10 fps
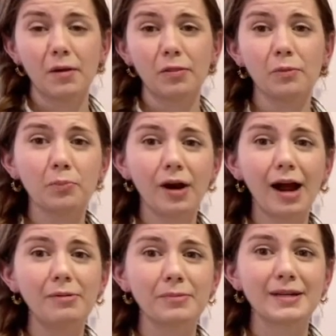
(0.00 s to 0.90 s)
The
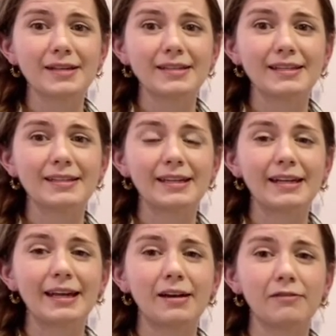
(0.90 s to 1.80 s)
problem is that
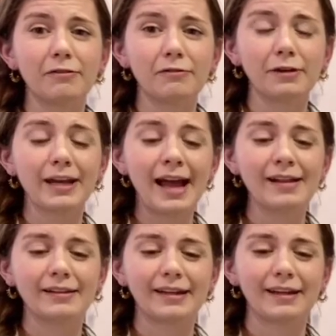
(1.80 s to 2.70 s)
in
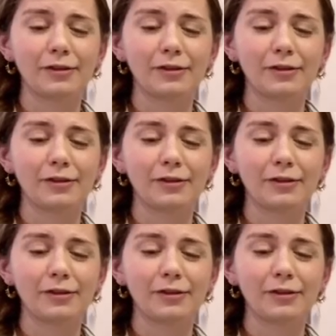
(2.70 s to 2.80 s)
reality,